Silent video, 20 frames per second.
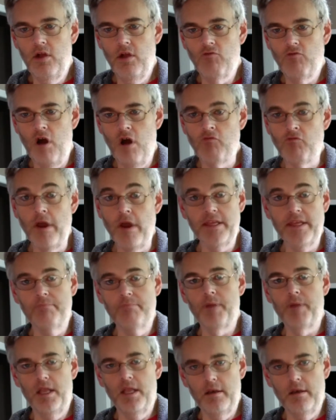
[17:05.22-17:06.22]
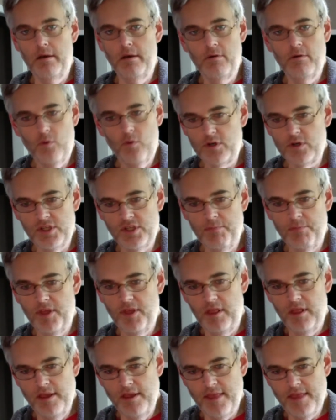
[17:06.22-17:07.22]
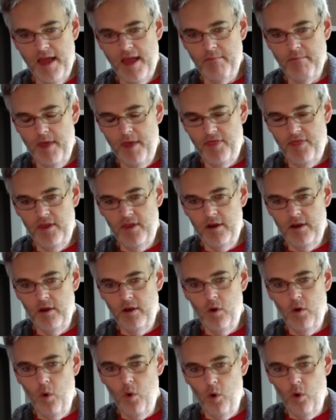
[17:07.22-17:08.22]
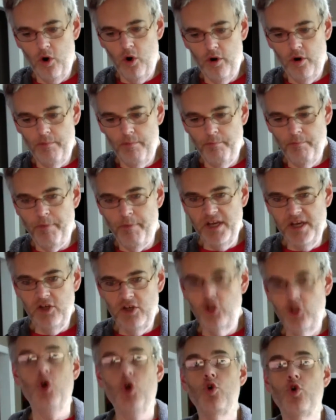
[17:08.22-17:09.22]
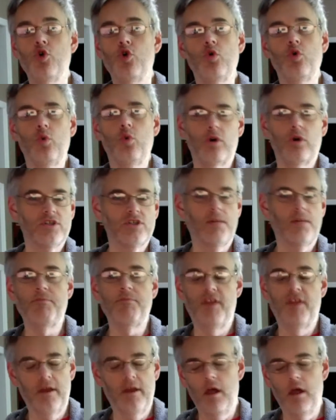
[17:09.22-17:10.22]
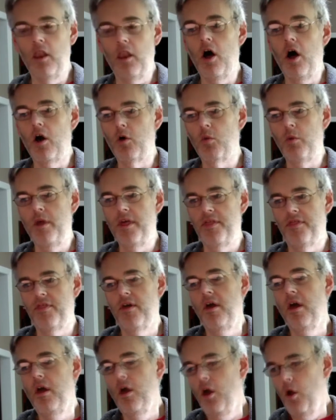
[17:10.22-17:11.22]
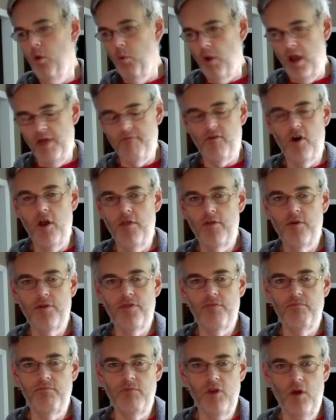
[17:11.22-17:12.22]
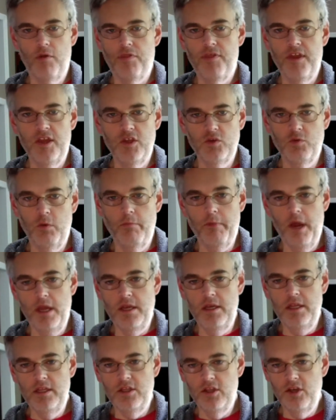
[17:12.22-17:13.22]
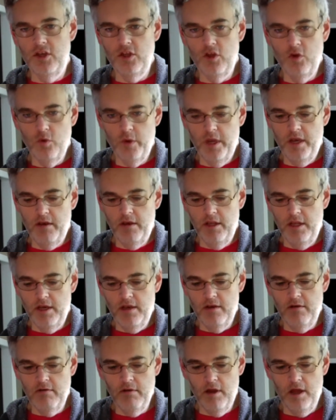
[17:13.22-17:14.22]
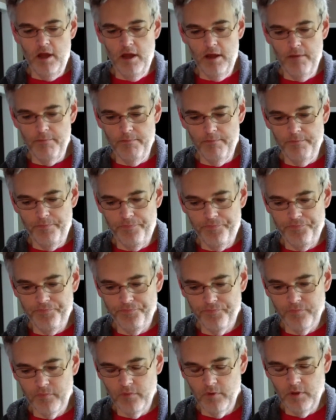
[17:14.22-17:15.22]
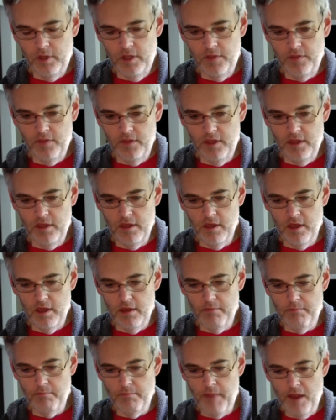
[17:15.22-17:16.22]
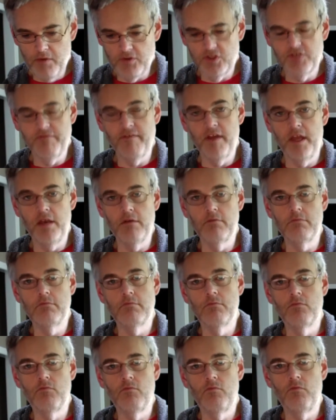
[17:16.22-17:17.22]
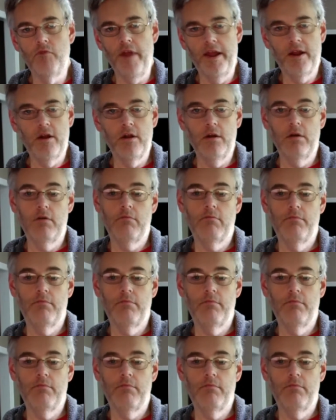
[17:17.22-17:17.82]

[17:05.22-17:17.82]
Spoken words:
right button or something like that method, or button 2 or something, along with whatever other things we might need to do in the mouse event record,